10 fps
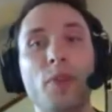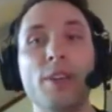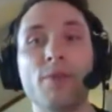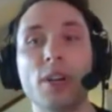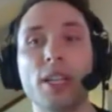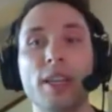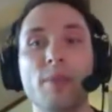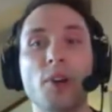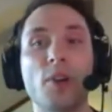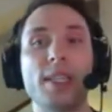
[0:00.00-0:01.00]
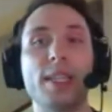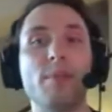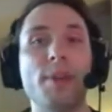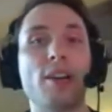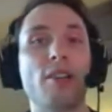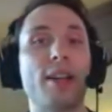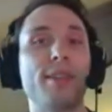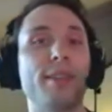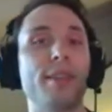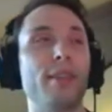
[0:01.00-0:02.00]
We converted the components into
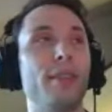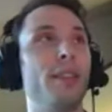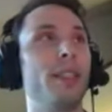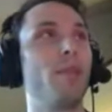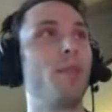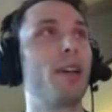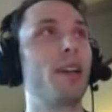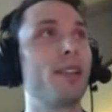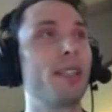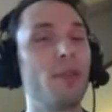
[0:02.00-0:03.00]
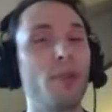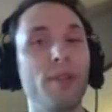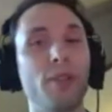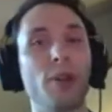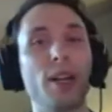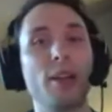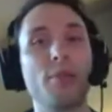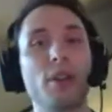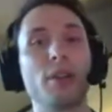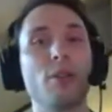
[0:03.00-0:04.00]
paragraphs. Some of the paragraphs that we
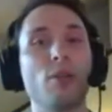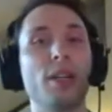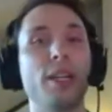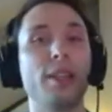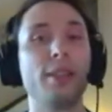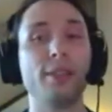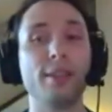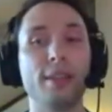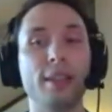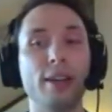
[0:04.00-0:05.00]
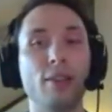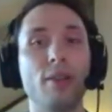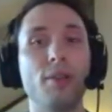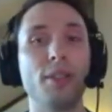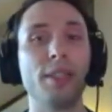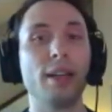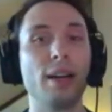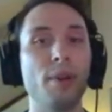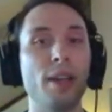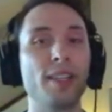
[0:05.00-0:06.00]
created were accordions,
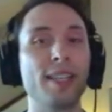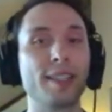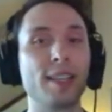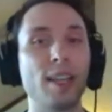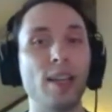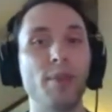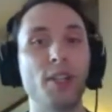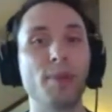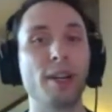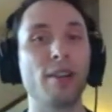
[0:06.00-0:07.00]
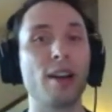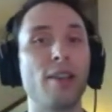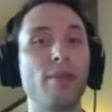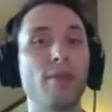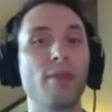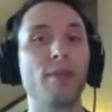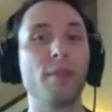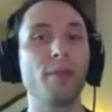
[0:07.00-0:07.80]
heroes. We have a text and image paragraph.